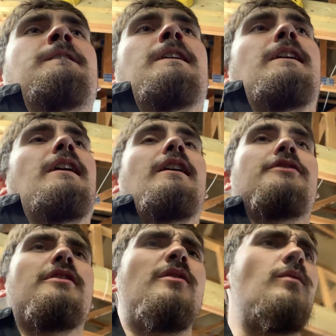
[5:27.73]
Oh, do
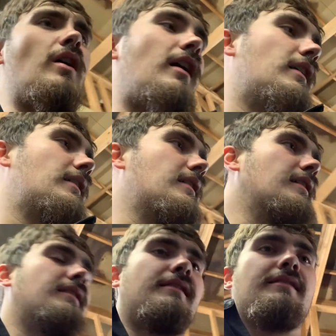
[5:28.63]
you know what?
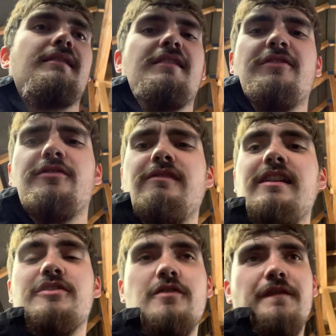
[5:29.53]
Just realised
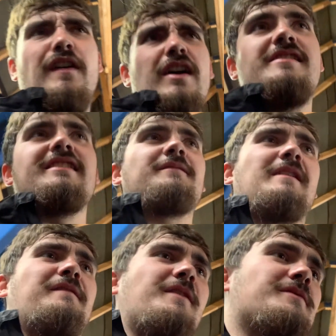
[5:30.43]
I've got 36
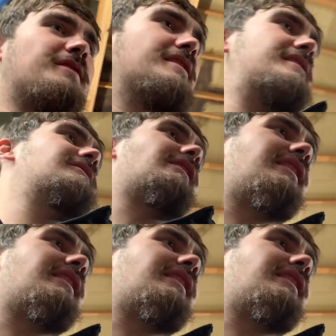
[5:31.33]
manifolds on this, didn't I?